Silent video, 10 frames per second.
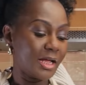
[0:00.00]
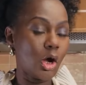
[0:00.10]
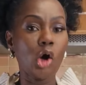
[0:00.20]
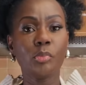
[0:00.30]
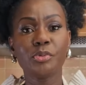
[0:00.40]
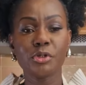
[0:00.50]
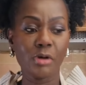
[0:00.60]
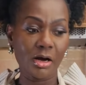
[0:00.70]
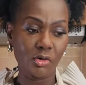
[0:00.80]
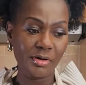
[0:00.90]
hope you
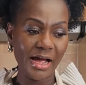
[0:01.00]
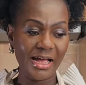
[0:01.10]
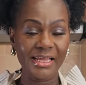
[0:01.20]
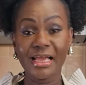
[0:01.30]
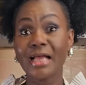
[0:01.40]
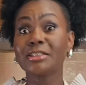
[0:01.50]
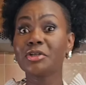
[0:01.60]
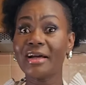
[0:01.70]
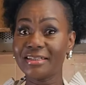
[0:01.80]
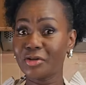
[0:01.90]
are okay and
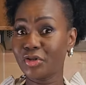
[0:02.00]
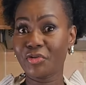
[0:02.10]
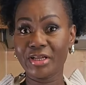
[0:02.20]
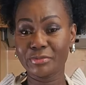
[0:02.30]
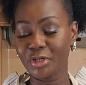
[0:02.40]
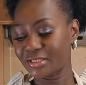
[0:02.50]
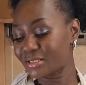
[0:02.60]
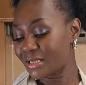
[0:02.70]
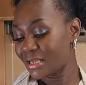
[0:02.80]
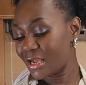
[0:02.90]
you had a good Christmas.